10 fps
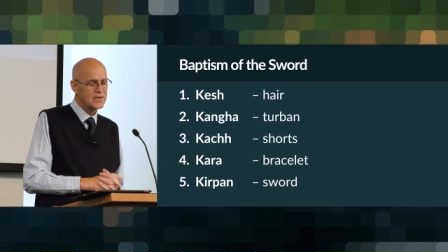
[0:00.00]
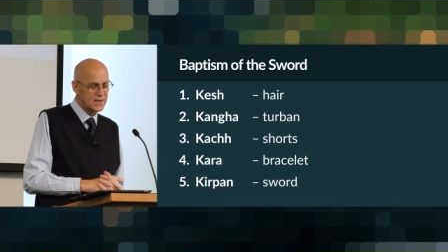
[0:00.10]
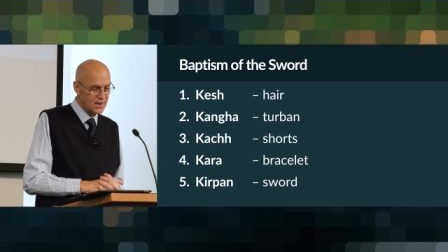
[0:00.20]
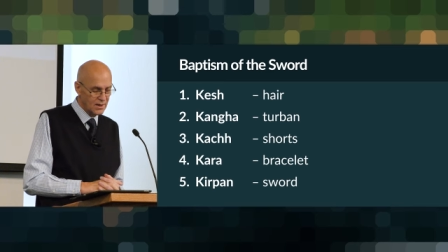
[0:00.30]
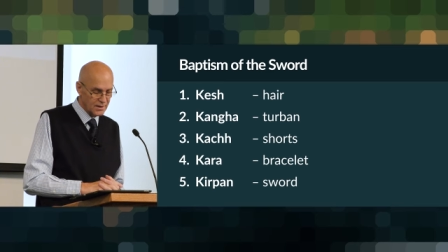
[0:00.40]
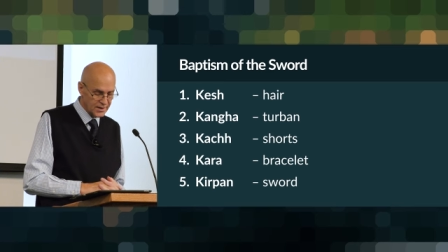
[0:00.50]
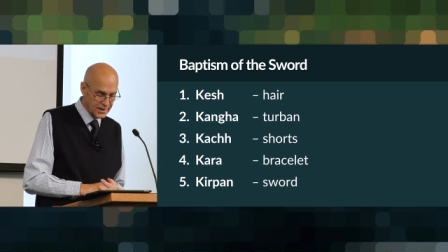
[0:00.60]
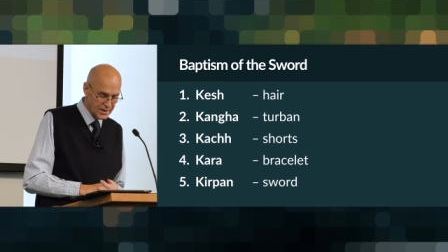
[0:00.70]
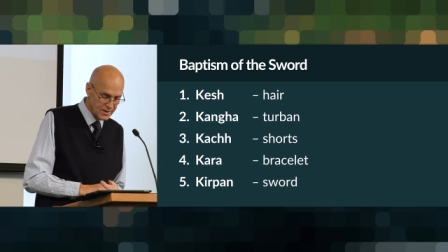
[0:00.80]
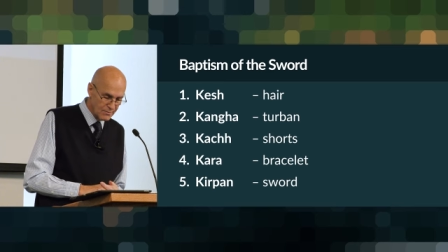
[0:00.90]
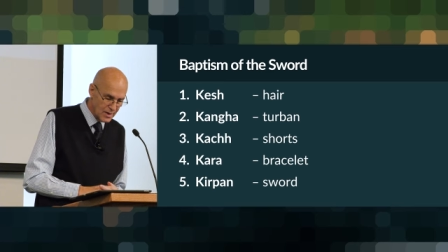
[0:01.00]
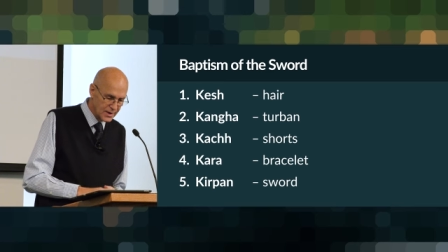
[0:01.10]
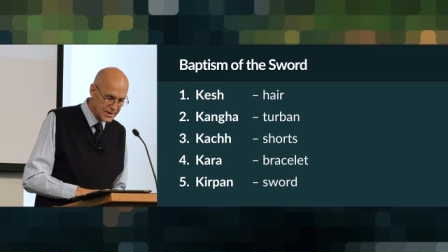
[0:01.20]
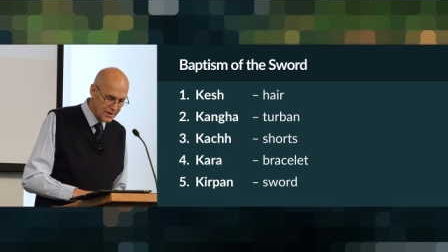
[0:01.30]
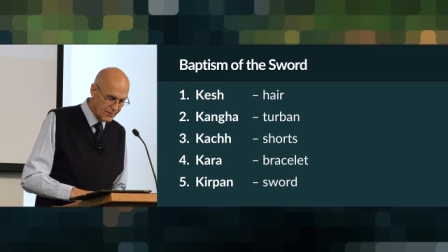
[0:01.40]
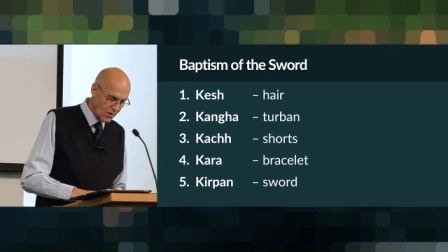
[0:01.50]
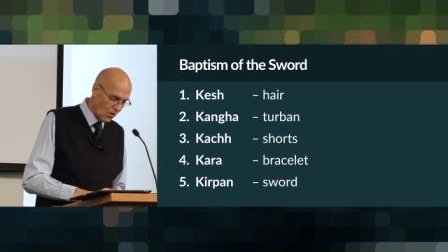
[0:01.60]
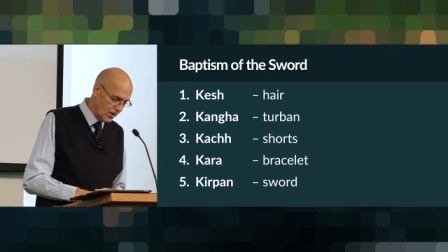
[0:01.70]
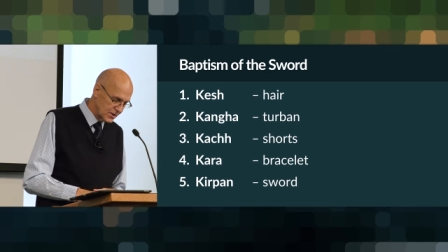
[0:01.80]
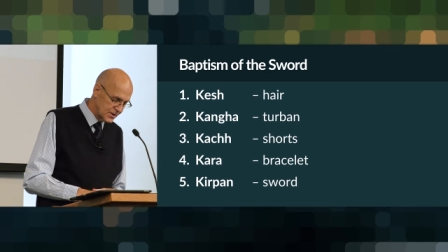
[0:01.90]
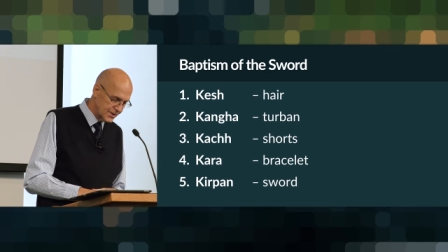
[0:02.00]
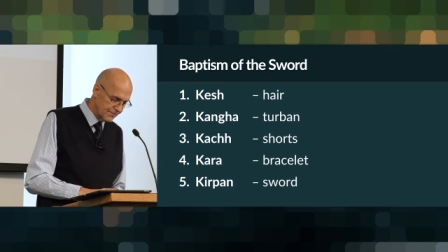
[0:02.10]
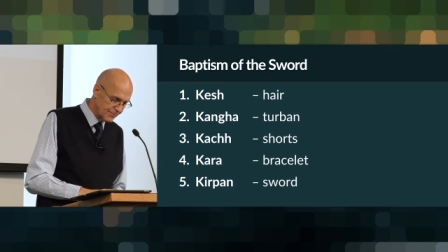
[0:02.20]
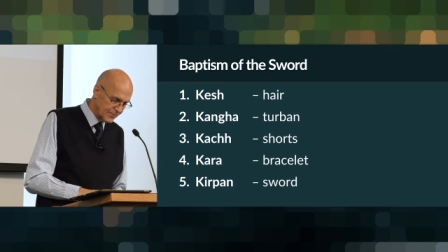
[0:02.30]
skilled in the military arts.